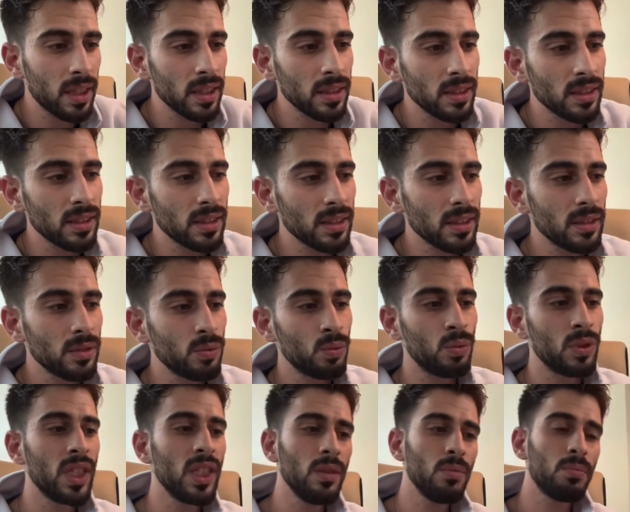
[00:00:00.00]
Because
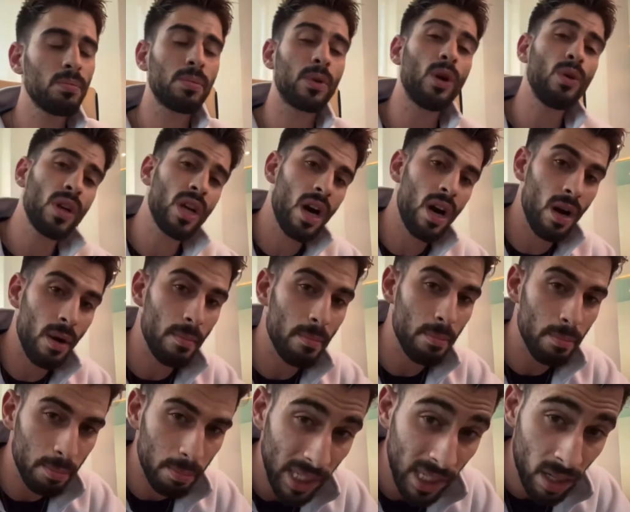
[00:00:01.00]
we broke
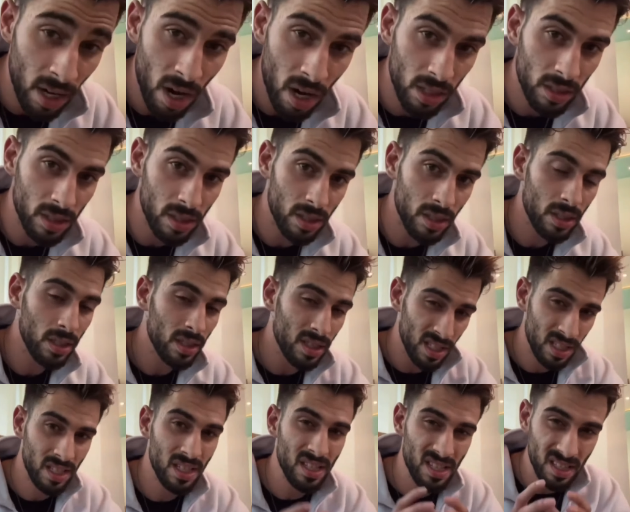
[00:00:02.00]
up because
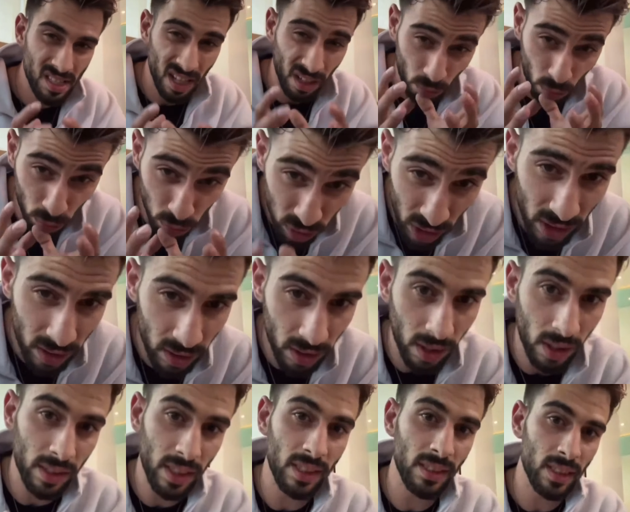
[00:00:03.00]
this is the
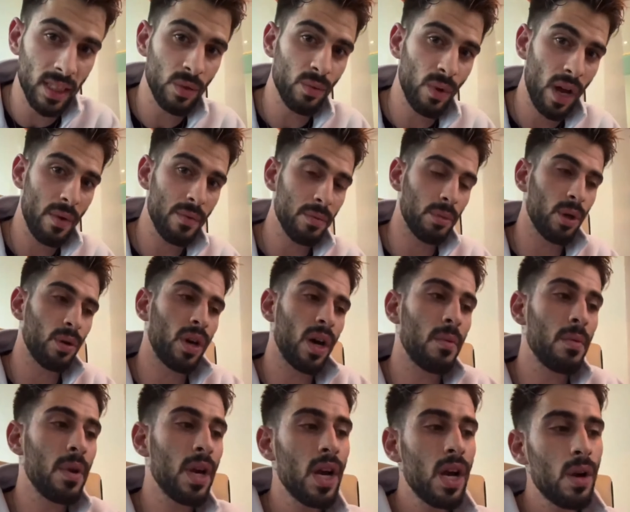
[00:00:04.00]
real reason why we
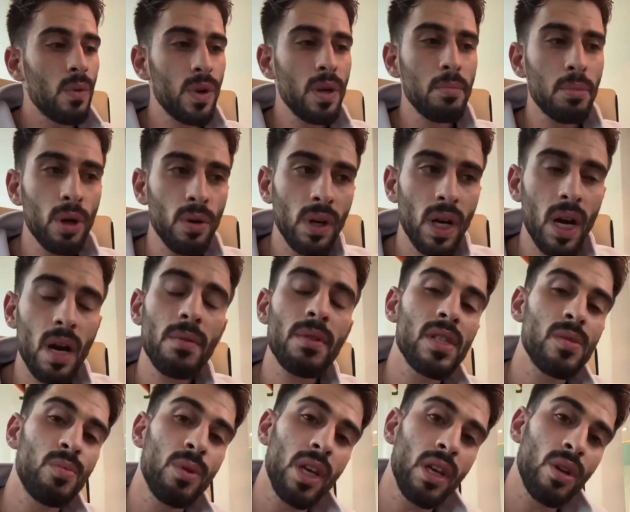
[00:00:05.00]
broke up. We broke
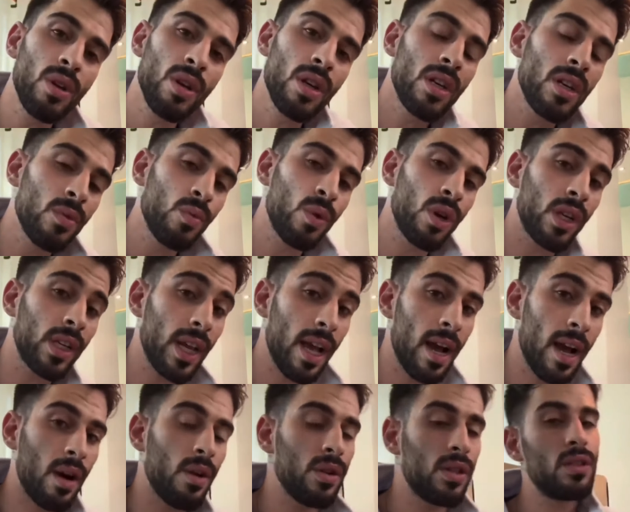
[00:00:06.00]
up because we couldn't work
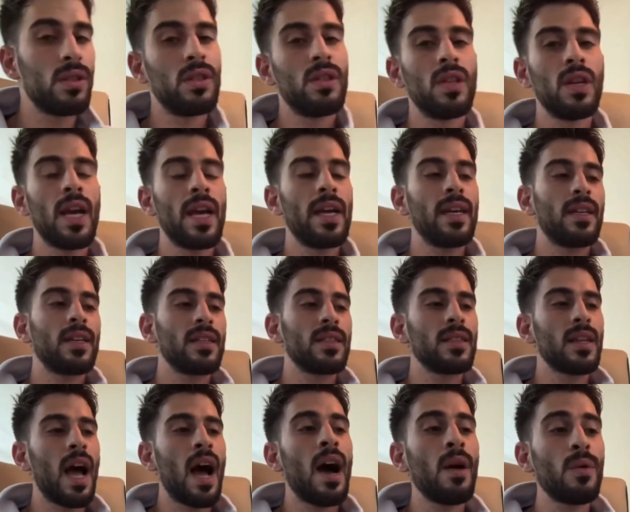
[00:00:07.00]
out. Like,
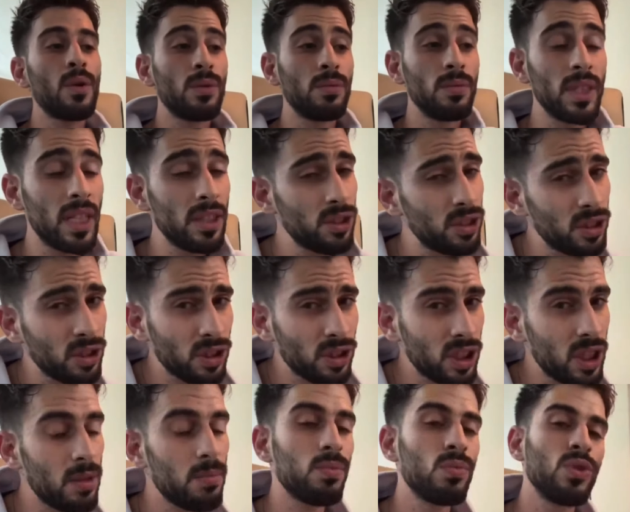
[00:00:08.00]
our
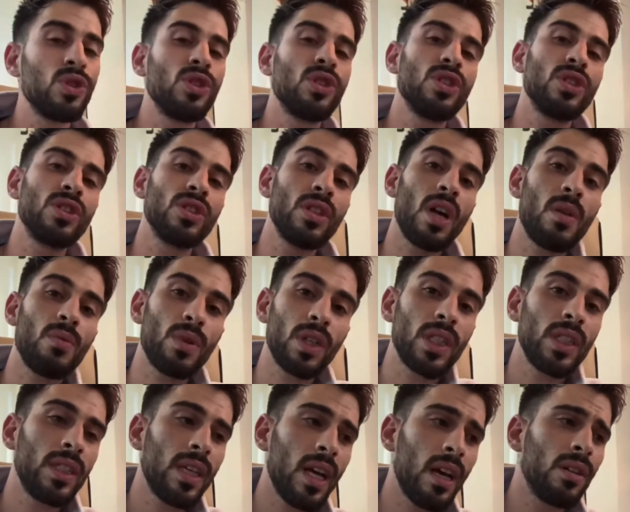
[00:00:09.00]
relationship was just not
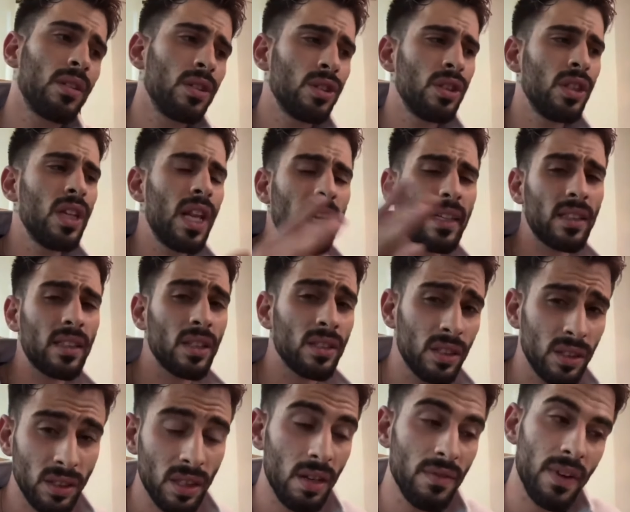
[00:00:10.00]
working out. She liked
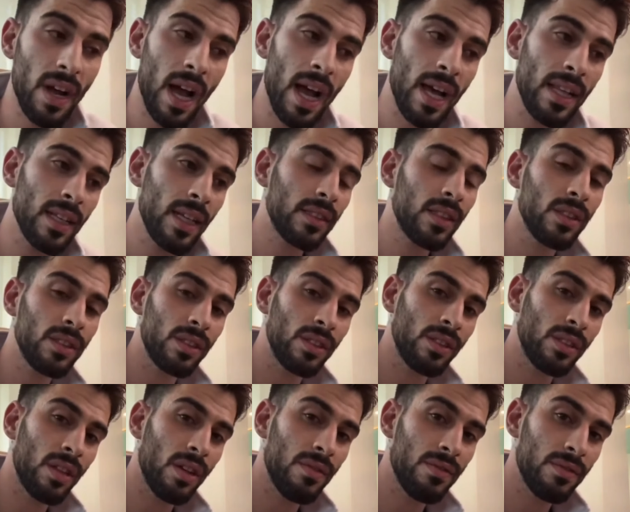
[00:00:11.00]
other stuff. I liked
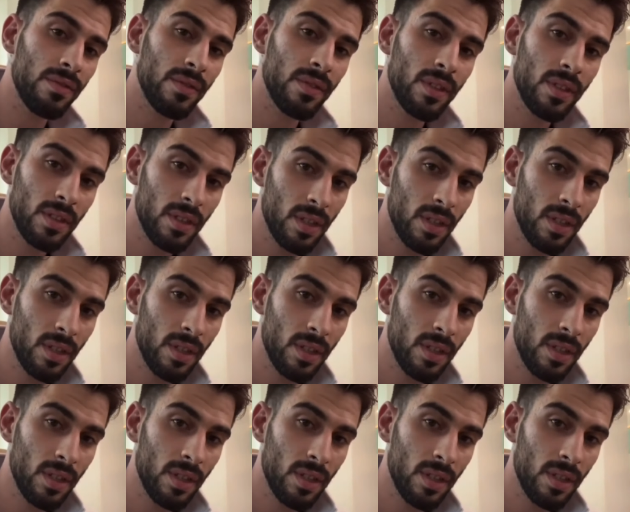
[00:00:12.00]
other stuff.